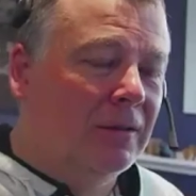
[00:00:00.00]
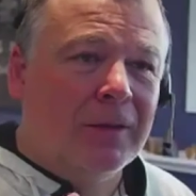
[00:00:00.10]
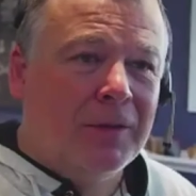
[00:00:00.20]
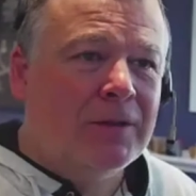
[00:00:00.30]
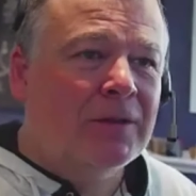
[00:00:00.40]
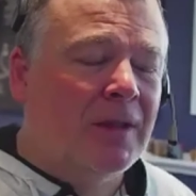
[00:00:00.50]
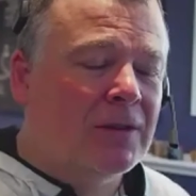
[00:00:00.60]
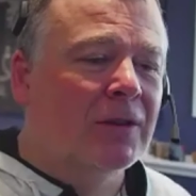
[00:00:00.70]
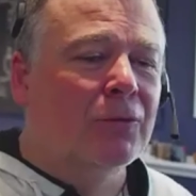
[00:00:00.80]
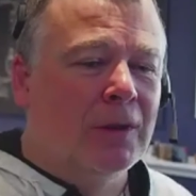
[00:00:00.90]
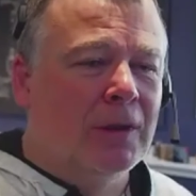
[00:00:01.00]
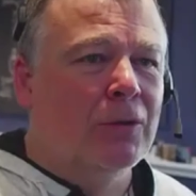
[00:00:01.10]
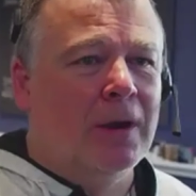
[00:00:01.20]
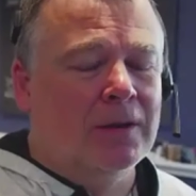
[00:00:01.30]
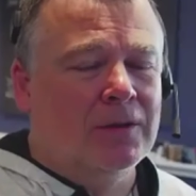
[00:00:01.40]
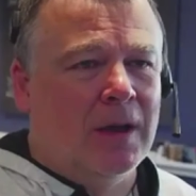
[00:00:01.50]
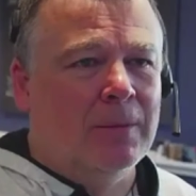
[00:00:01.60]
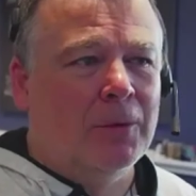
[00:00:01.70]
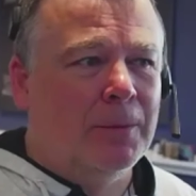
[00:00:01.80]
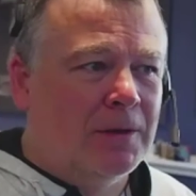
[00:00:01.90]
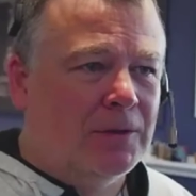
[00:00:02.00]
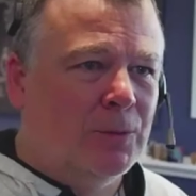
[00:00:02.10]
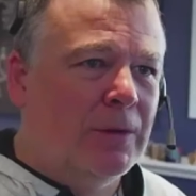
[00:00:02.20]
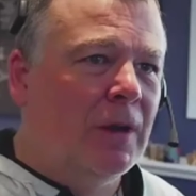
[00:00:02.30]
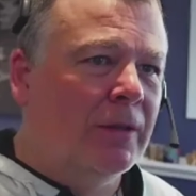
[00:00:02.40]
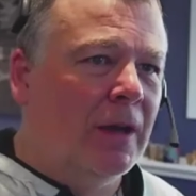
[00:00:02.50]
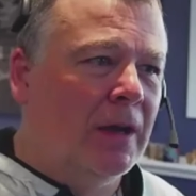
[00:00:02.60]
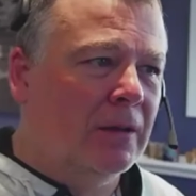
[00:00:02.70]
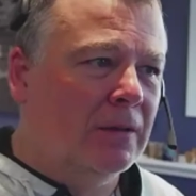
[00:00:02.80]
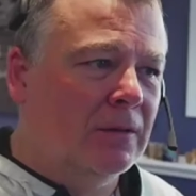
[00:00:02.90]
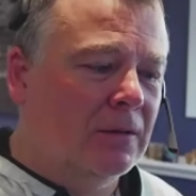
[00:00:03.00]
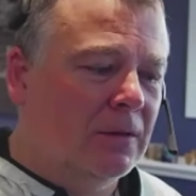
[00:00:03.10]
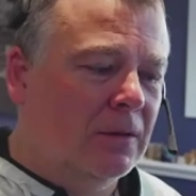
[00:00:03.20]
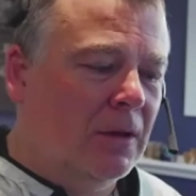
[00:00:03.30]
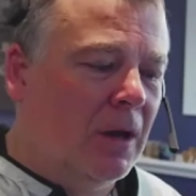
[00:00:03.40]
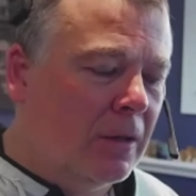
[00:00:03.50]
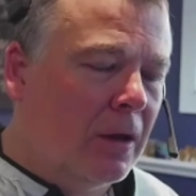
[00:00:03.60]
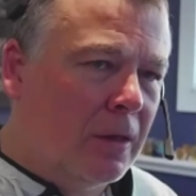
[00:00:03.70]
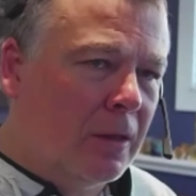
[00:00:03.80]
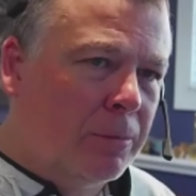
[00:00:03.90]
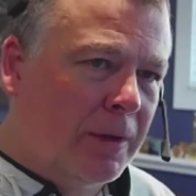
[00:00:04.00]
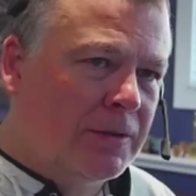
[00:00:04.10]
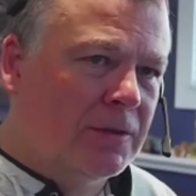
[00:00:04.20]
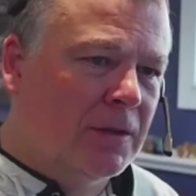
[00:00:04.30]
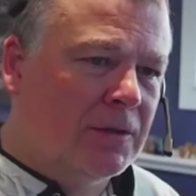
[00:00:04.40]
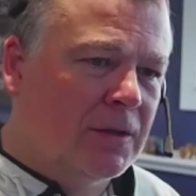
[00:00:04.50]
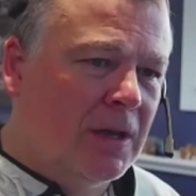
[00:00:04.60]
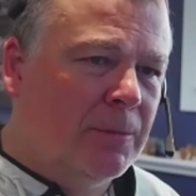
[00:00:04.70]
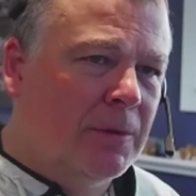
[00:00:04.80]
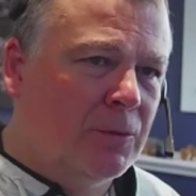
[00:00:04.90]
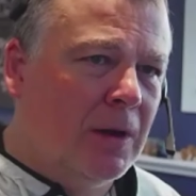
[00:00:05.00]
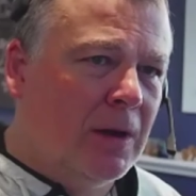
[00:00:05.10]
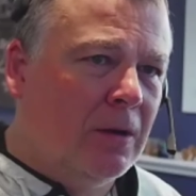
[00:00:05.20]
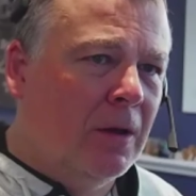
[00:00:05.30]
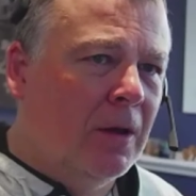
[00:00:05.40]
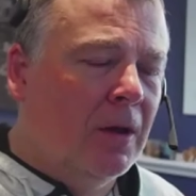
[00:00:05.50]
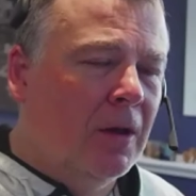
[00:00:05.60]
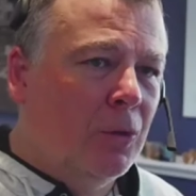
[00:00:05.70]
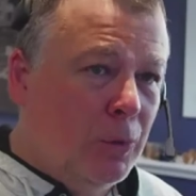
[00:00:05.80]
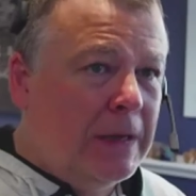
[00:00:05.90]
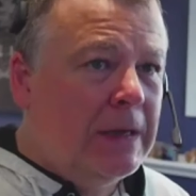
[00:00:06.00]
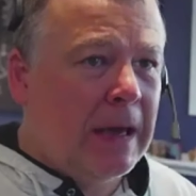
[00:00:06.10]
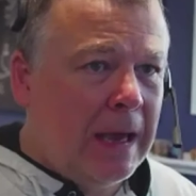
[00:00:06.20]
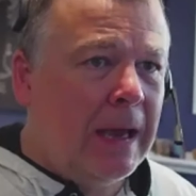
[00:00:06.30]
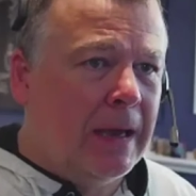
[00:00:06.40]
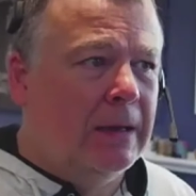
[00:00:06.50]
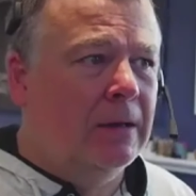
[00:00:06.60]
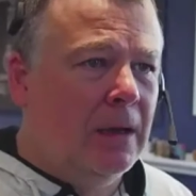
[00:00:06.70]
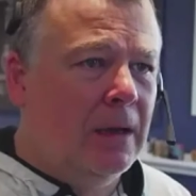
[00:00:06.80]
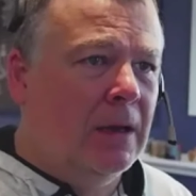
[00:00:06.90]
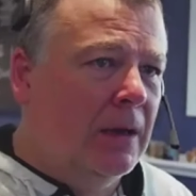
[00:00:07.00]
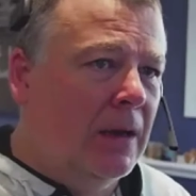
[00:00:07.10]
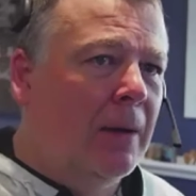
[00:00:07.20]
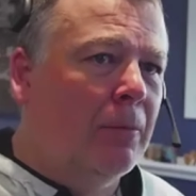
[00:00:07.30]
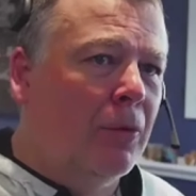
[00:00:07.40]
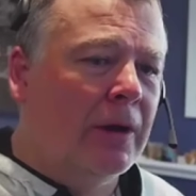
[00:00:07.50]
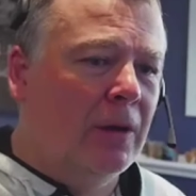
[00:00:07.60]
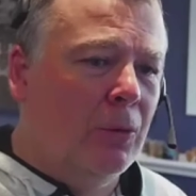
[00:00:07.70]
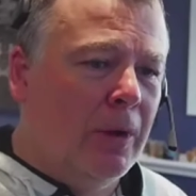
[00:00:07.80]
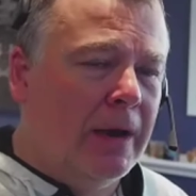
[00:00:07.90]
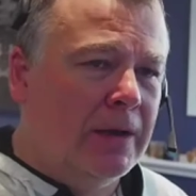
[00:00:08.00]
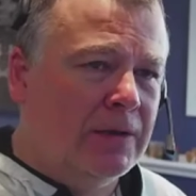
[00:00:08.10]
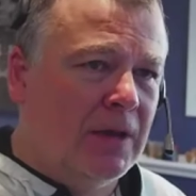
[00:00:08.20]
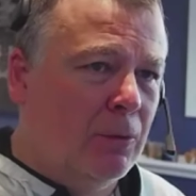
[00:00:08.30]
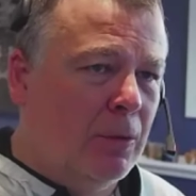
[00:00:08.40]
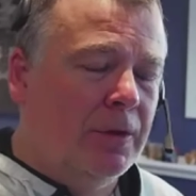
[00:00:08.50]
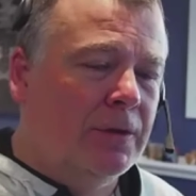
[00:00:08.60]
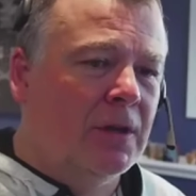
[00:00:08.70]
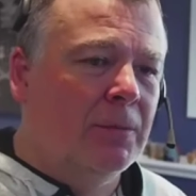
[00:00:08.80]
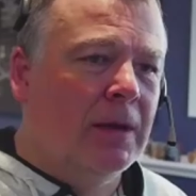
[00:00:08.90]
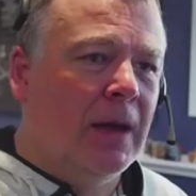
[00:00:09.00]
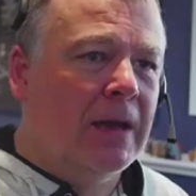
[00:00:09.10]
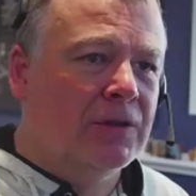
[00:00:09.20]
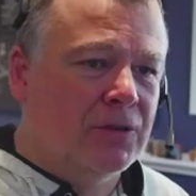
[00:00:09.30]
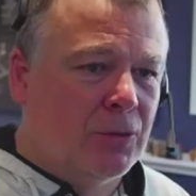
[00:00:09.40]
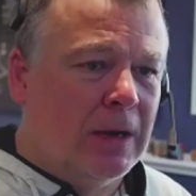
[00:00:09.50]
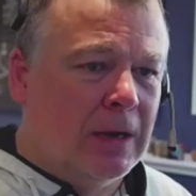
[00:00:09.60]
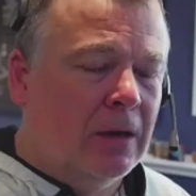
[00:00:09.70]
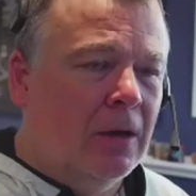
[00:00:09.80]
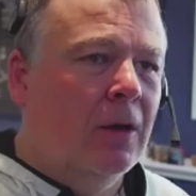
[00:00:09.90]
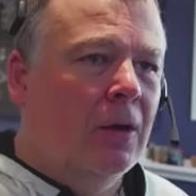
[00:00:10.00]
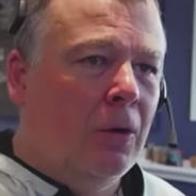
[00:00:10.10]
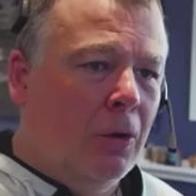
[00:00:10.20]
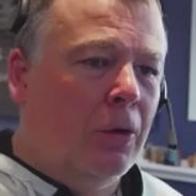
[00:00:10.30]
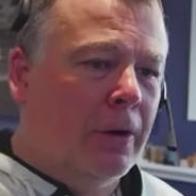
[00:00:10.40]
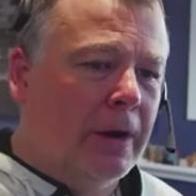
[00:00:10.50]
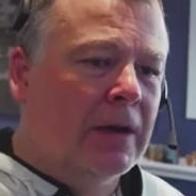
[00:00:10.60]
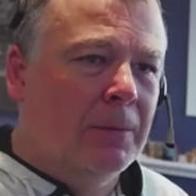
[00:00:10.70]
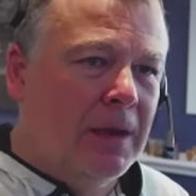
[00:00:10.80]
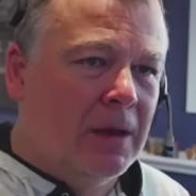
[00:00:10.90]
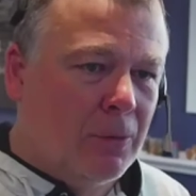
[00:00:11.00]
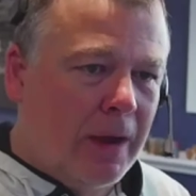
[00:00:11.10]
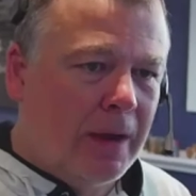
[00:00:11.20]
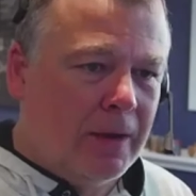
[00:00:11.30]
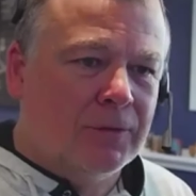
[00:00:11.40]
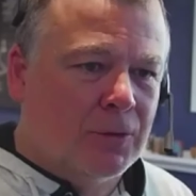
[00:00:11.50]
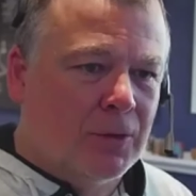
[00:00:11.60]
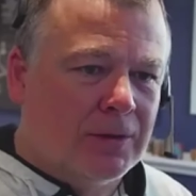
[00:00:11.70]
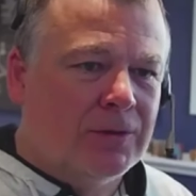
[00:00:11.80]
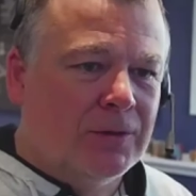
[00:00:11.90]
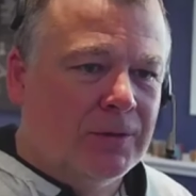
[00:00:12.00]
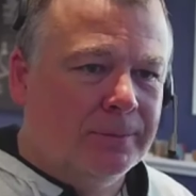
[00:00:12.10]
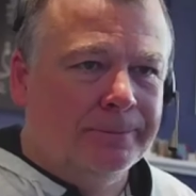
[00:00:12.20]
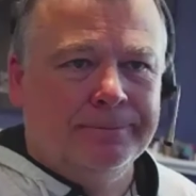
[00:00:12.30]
Like that's a really great example because we've done that other places in the schema as well. We can, in a non-breaking way, say, well, this can be a string or it can be an array of strings.